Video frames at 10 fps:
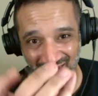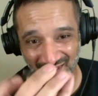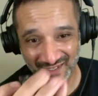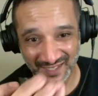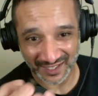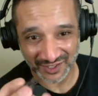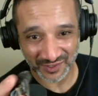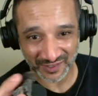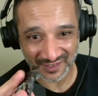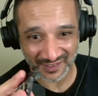the
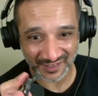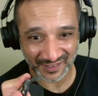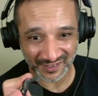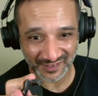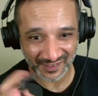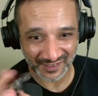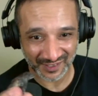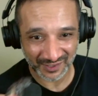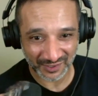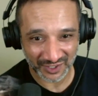texture is
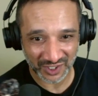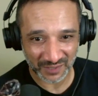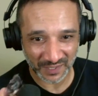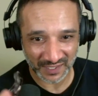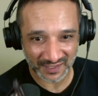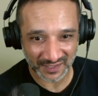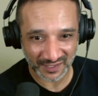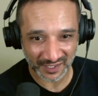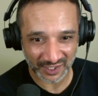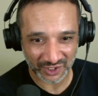crunchy, but it's still
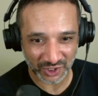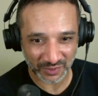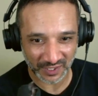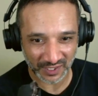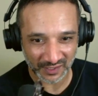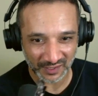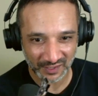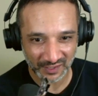kind of chewy.